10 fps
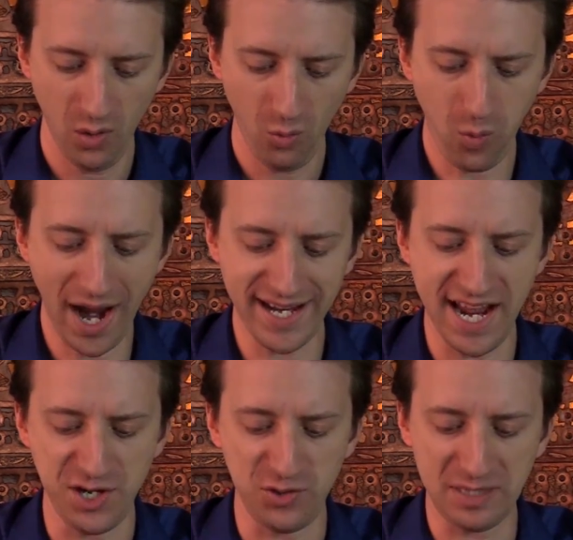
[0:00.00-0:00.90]
Why
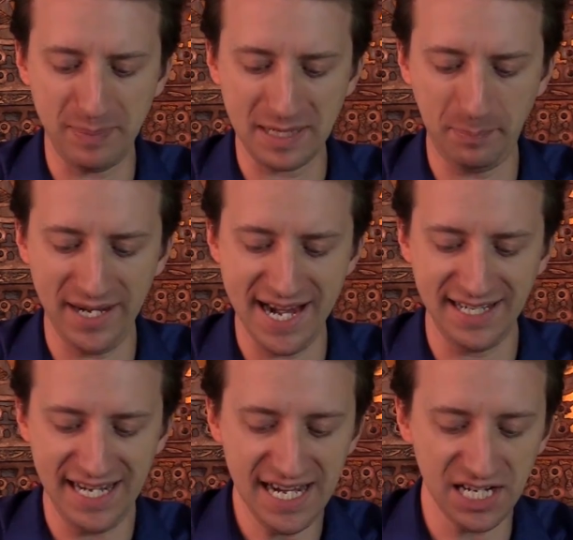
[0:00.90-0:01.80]
can't you speak plain
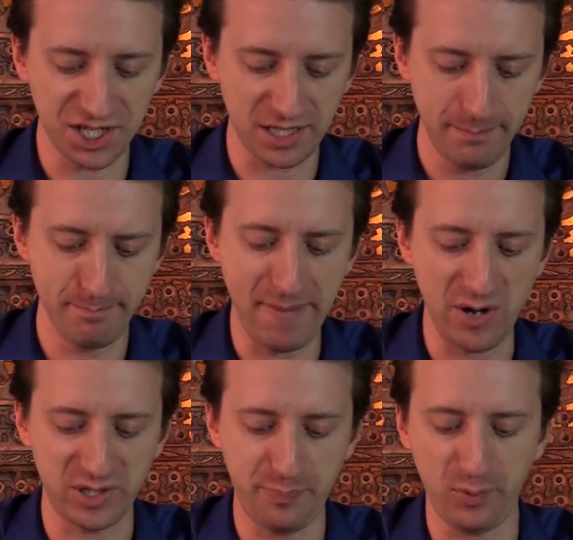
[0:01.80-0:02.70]
English,
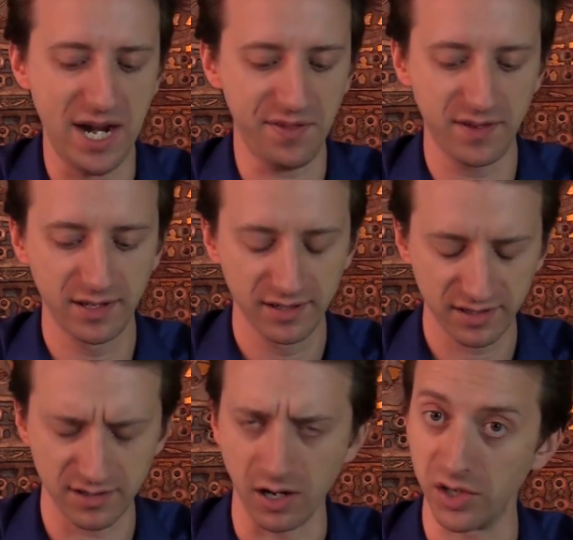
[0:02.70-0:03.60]
mouse breath?
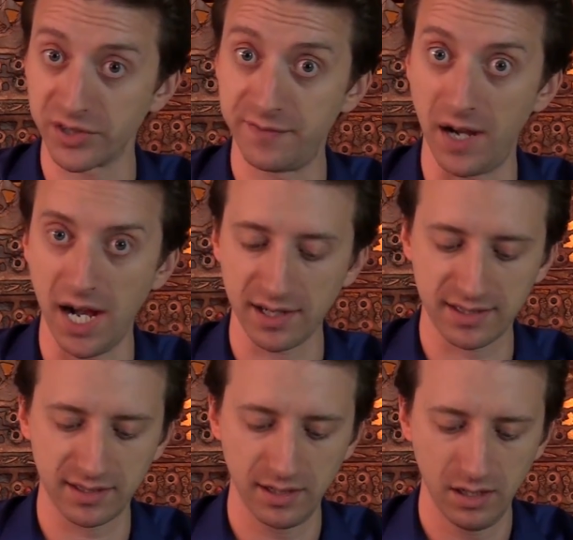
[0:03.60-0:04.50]
Snarls
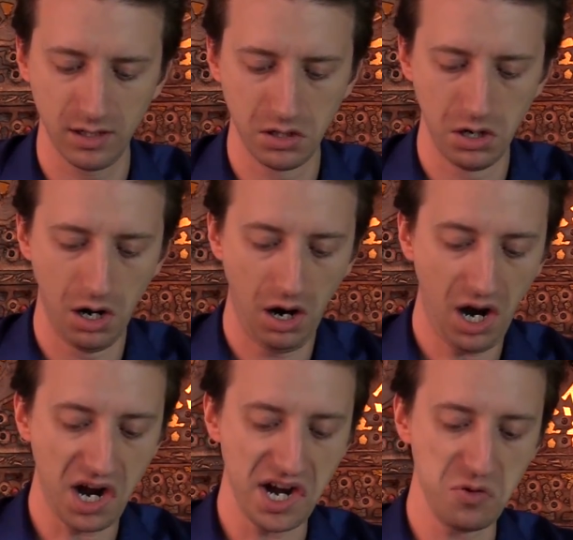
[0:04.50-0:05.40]
Fox.
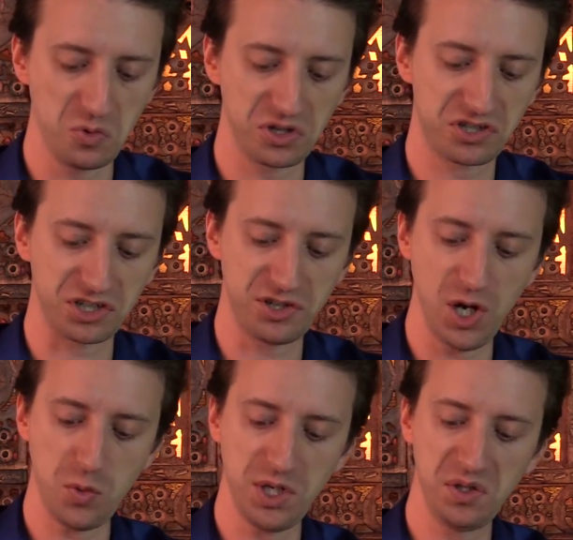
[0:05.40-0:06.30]
I was just
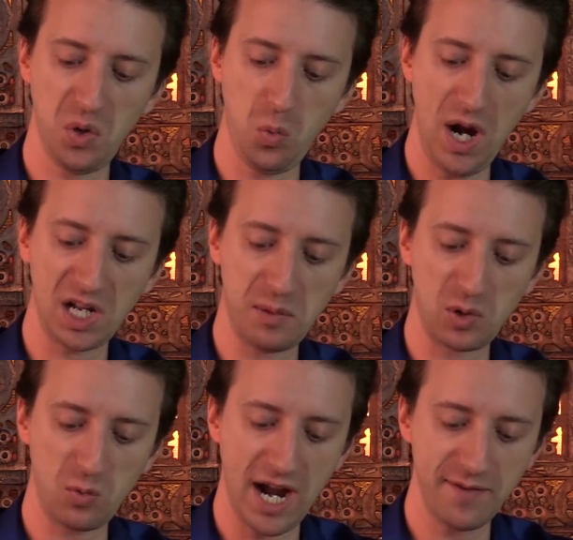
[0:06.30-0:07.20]
noting the welcome
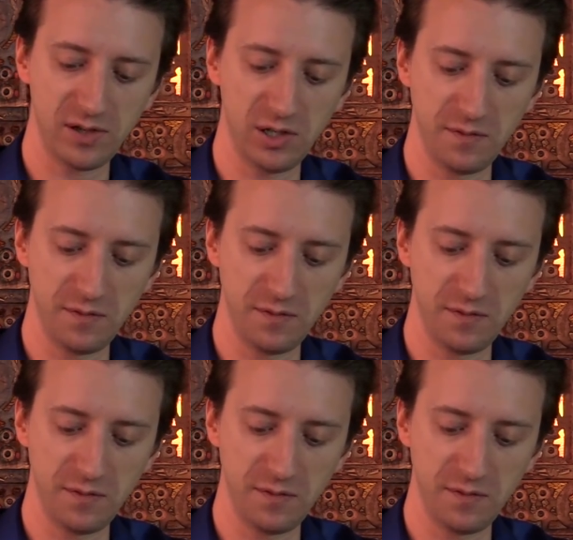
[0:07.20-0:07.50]
arrival